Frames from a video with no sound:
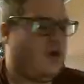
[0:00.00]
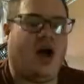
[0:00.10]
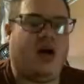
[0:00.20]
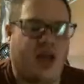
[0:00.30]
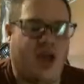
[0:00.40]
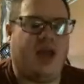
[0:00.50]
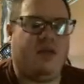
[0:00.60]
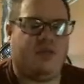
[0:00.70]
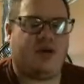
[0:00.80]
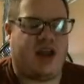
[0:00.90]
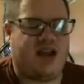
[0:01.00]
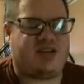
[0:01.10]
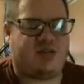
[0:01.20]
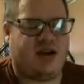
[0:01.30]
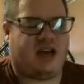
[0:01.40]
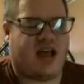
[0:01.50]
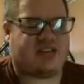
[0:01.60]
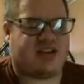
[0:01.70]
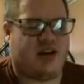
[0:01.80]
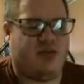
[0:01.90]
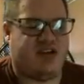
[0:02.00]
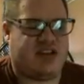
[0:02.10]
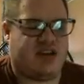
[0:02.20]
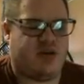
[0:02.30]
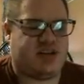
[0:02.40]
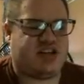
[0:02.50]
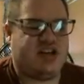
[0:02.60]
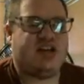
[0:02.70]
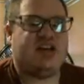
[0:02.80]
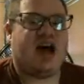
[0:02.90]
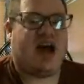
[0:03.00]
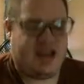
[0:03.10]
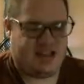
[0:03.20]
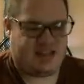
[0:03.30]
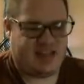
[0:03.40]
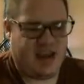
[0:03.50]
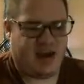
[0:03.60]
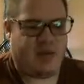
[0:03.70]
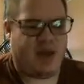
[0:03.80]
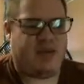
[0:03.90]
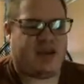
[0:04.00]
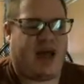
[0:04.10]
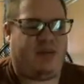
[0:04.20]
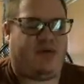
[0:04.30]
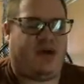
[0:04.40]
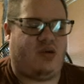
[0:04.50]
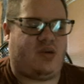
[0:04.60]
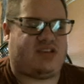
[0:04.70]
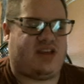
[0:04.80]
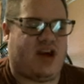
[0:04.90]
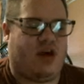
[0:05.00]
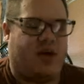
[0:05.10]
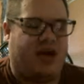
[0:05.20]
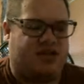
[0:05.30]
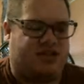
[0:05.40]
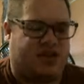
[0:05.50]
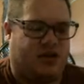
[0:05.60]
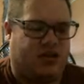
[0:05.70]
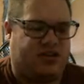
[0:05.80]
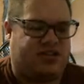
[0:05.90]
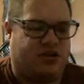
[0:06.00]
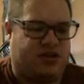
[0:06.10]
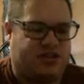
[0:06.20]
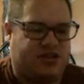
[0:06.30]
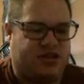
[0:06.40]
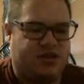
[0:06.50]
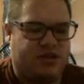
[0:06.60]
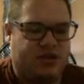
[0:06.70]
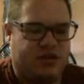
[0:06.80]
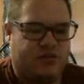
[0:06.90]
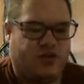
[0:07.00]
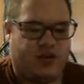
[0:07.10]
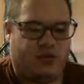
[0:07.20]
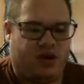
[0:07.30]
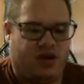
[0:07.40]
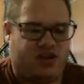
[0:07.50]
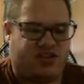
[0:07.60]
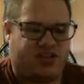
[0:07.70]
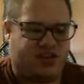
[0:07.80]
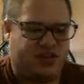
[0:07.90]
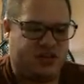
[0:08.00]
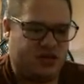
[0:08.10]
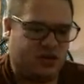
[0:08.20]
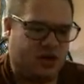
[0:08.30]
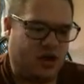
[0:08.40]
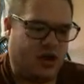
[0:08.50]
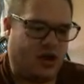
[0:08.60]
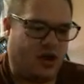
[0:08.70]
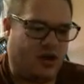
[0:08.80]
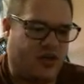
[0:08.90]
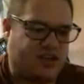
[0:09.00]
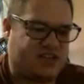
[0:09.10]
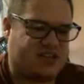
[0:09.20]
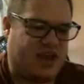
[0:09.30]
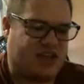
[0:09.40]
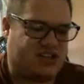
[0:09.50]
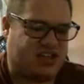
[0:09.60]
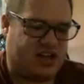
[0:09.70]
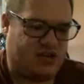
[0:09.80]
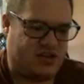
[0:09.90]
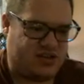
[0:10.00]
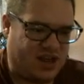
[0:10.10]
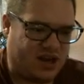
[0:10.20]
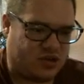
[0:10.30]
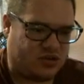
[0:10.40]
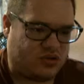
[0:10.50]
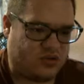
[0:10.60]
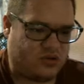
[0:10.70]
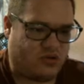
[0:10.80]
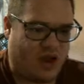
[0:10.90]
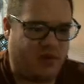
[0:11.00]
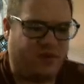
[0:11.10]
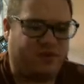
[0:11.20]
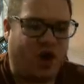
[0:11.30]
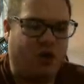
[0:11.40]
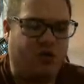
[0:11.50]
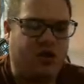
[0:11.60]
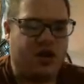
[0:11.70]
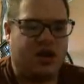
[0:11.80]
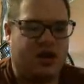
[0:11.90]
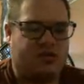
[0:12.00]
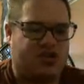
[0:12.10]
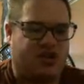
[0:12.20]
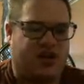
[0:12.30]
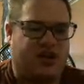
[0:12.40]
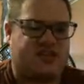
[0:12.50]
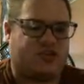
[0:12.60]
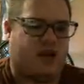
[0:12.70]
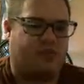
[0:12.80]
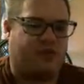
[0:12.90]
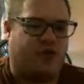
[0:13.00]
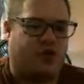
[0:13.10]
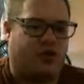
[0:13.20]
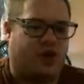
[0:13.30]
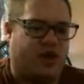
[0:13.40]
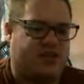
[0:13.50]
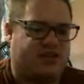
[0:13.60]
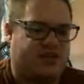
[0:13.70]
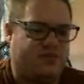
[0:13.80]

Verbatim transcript: Okay, we're getting some good classical music, which I think it might be copyrighted once I go in. So let's do it for the worst. Oh, that's the actually. Is that a gramophone? I'm sure that is a gramophone, alright.